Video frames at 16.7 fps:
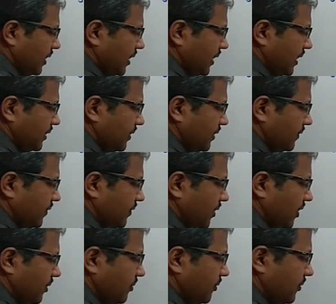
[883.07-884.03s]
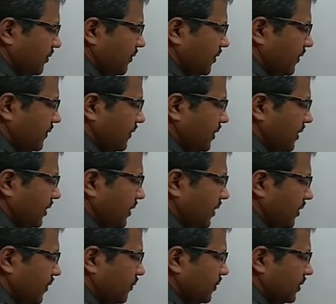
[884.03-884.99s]
and this ribose is
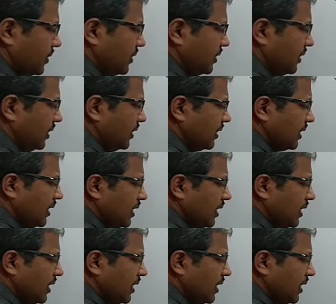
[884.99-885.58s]
linked with the